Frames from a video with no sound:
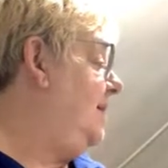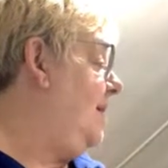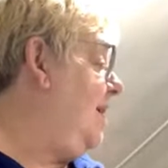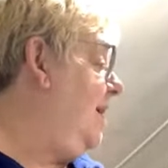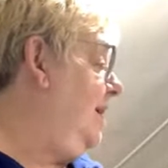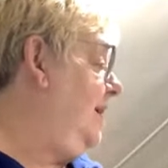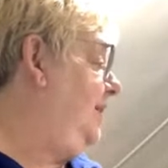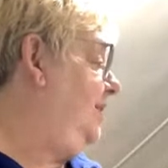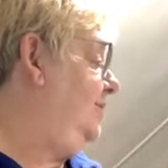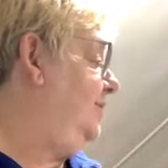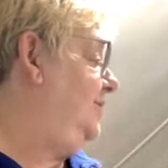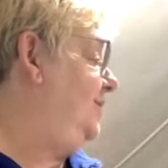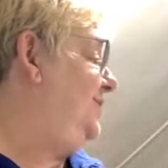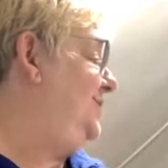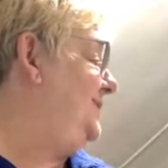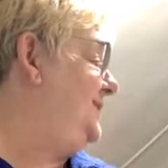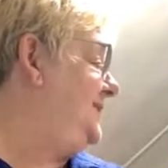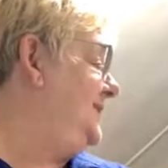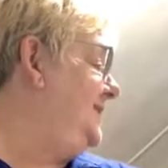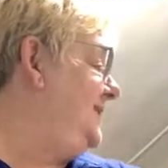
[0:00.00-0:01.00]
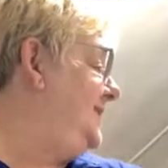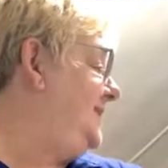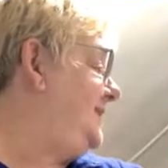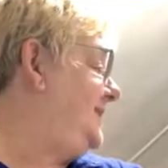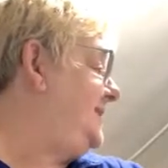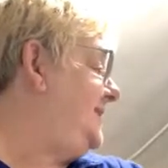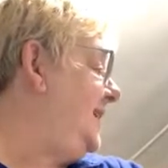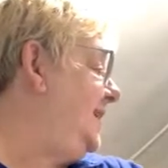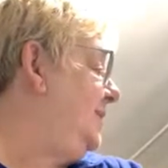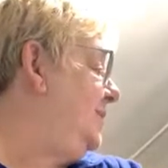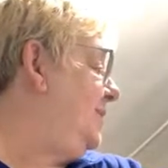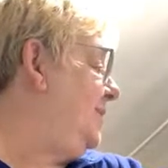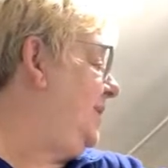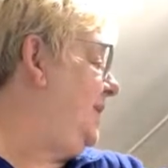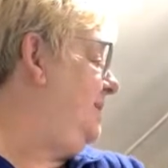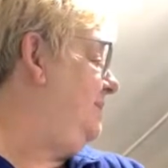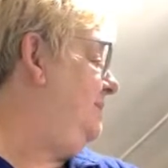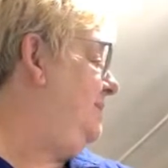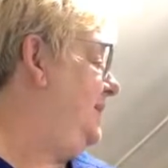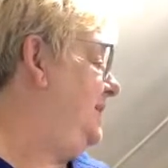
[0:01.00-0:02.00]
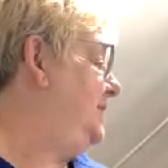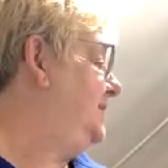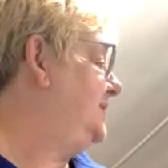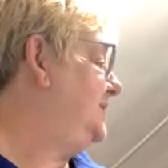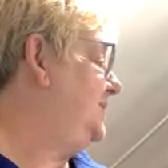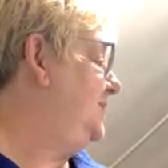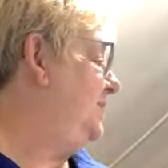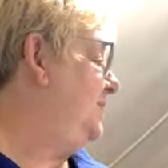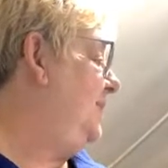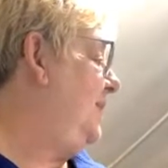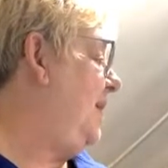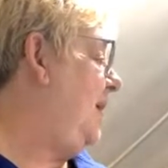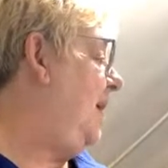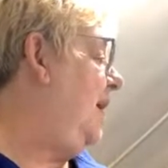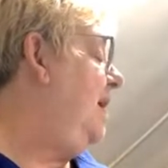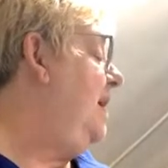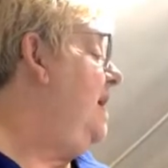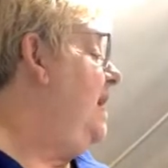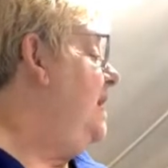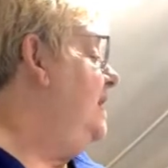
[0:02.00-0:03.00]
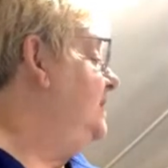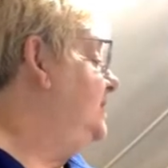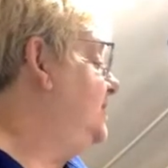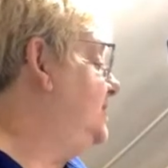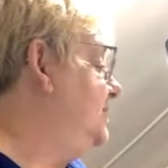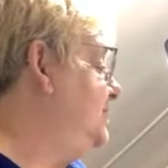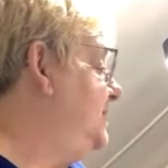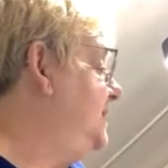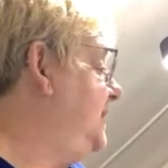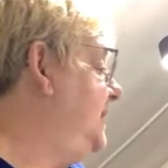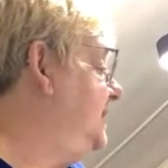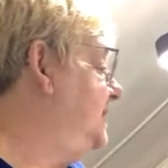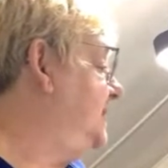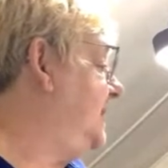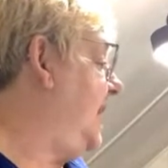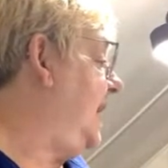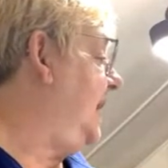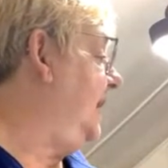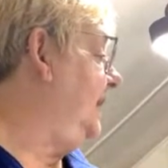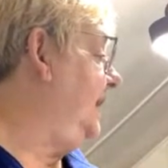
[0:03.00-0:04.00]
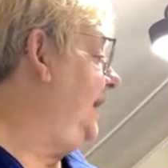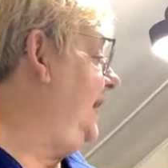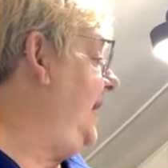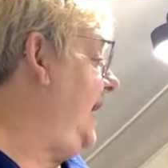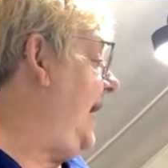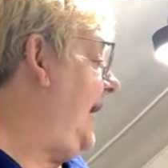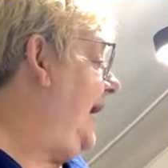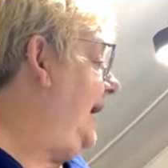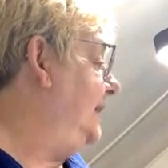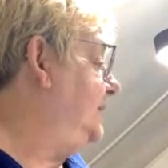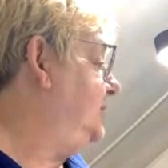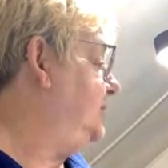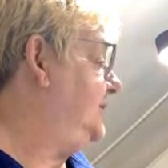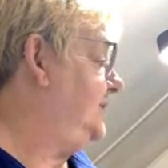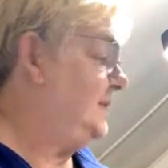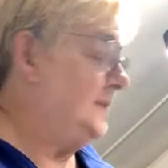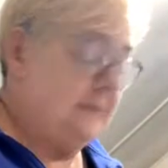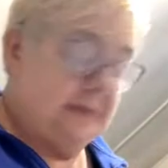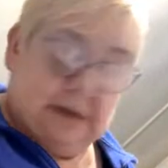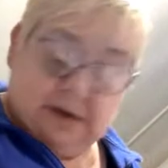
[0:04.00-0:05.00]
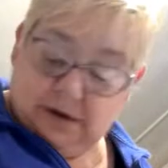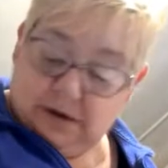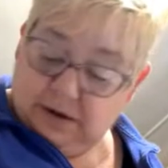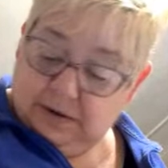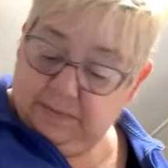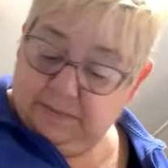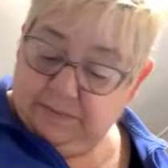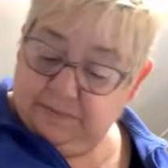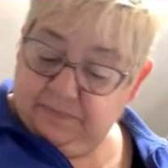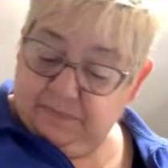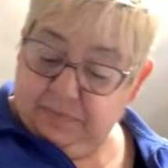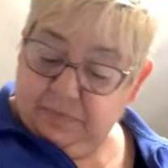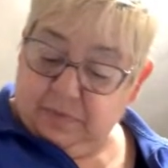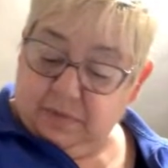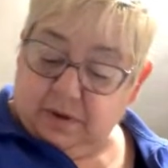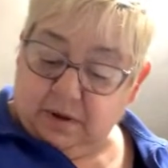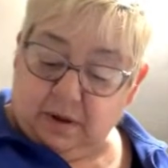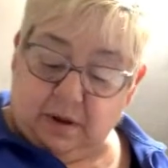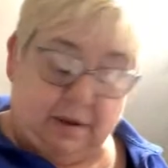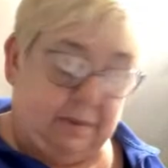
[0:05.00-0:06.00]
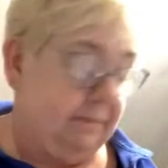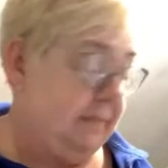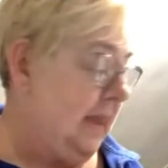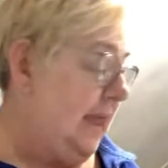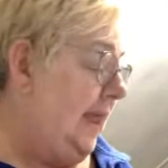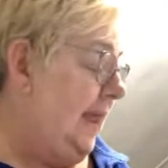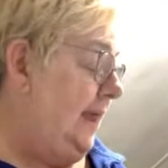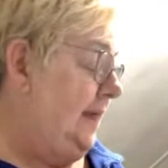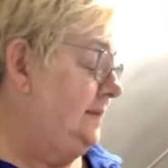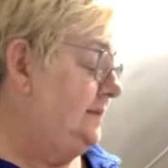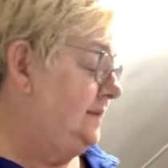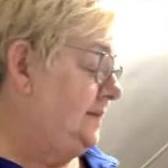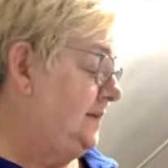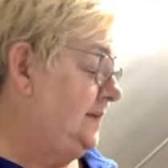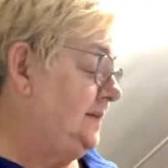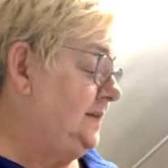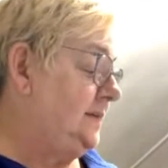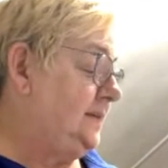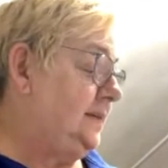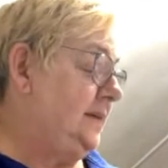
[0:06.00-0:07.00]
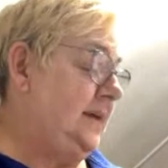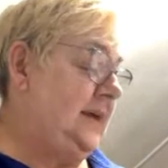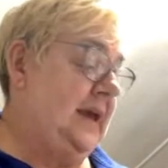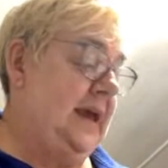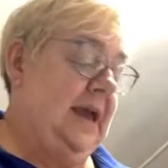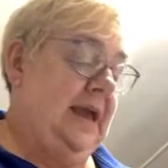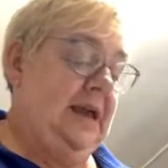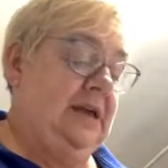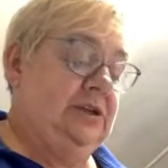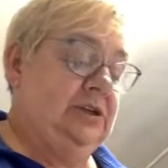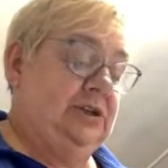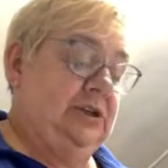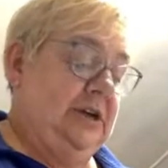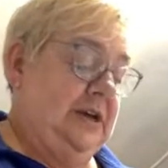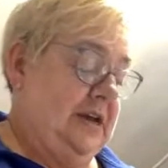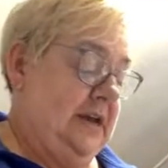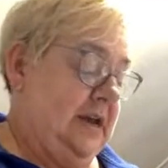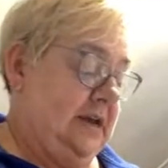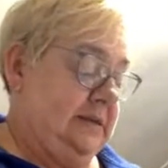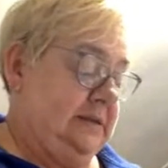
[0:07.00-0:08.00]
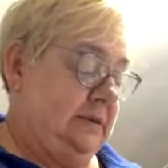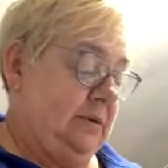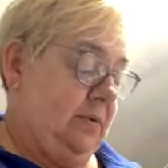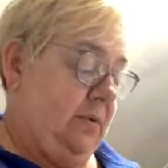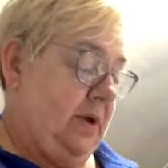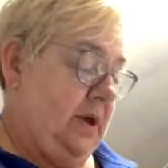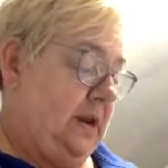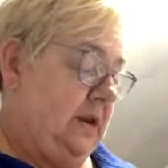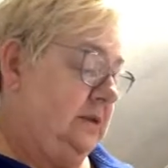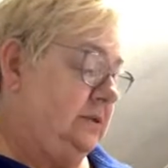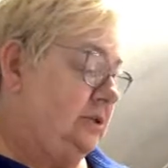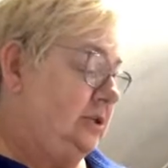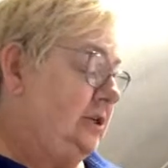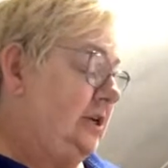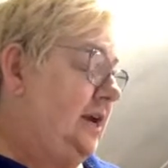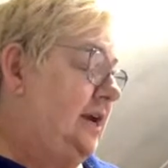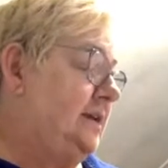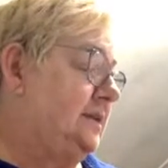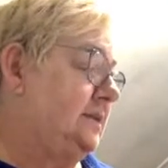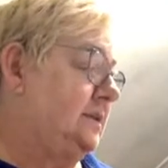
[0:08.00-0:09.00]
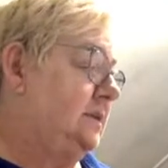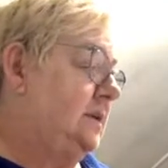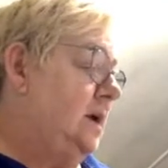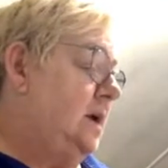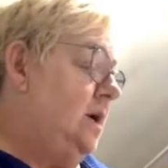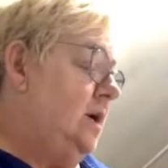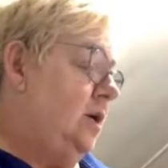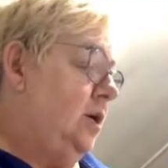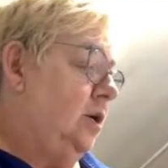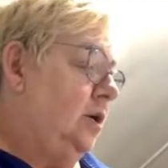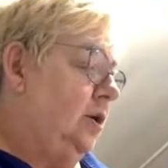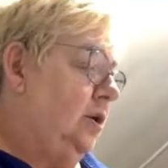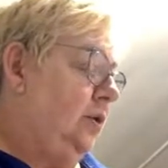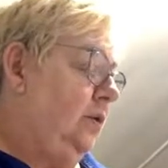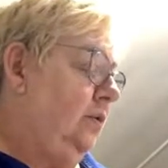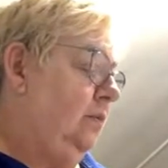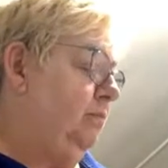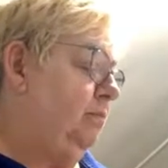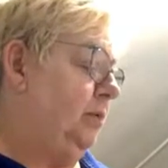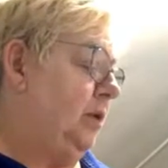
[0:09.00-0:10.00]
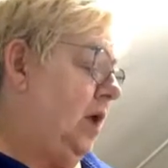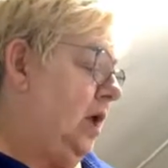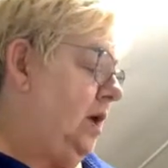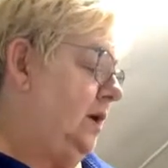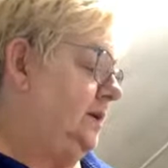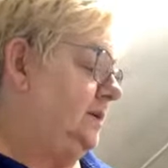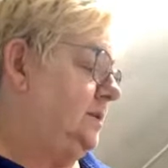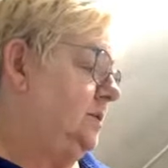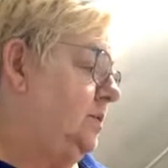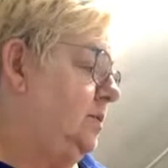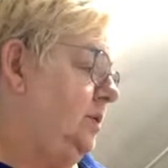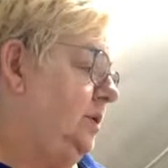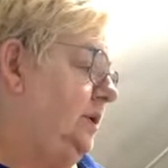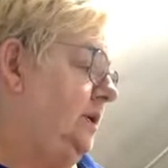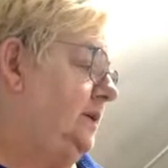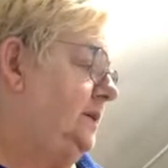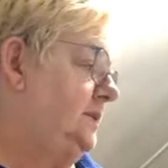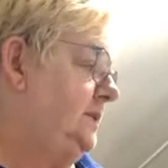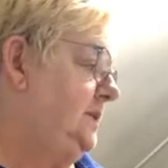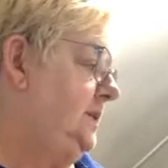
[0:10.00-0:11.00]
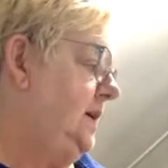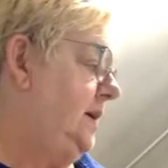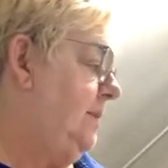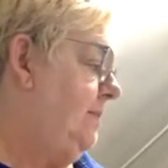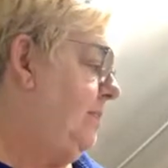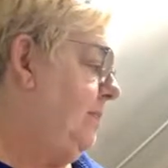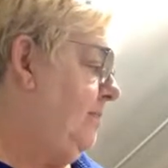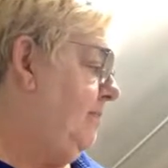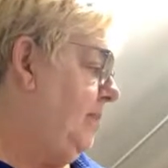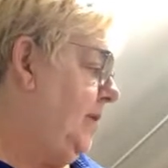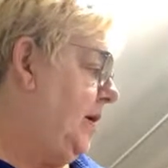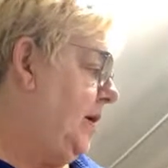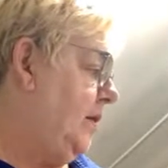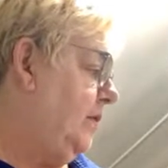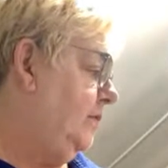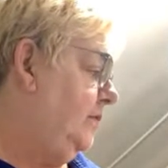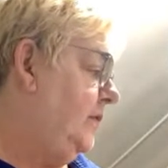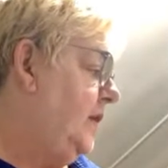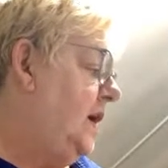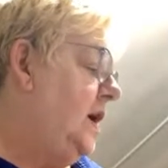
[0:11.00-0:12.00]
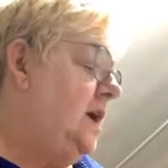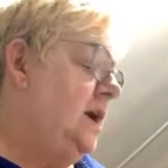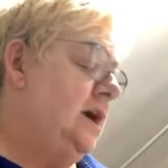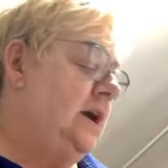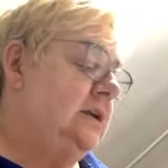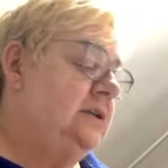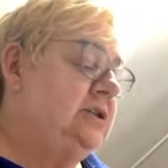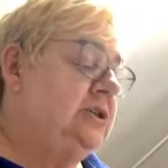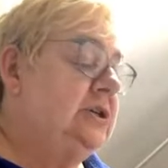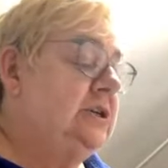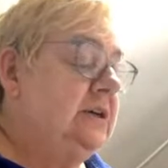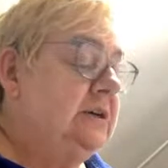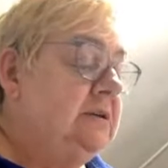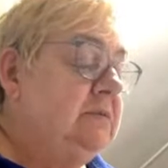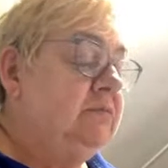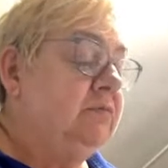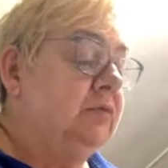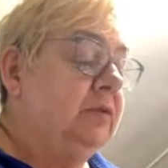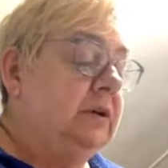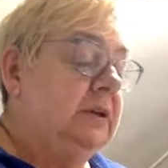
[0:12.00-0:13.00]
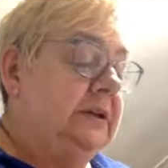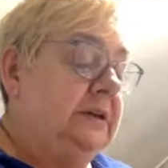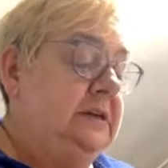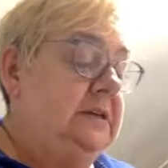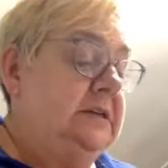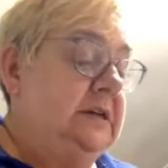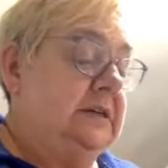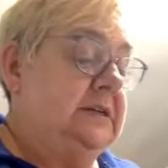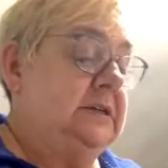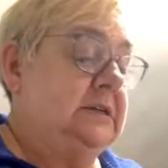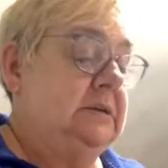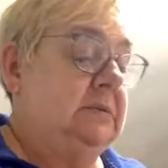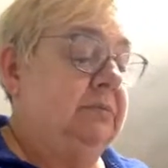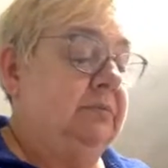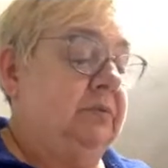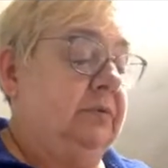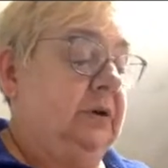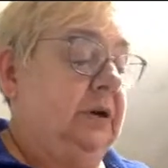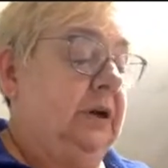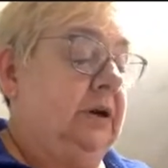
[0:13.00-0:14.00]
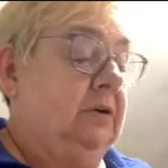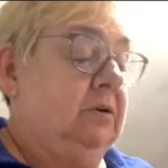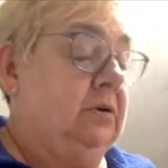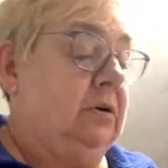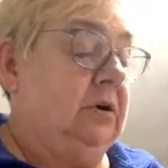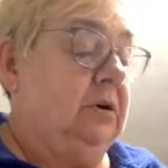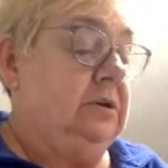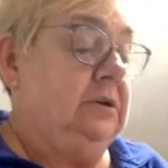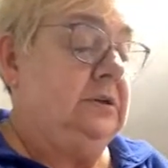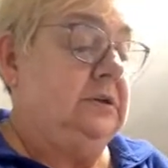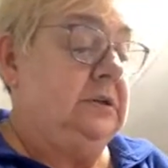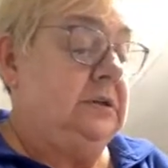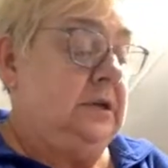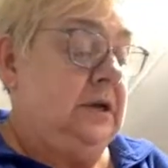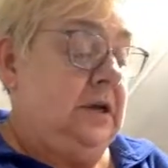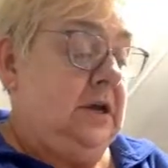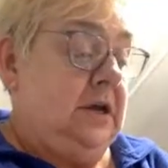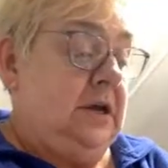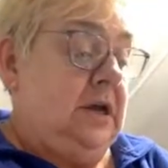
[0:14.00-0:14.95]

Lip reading: Connie, you're using this set quite a bit too, huh? Susie, it's Kelly Atchison. Atcheson. She has her blog is called A Stamp Above, and she really does some pretty cards.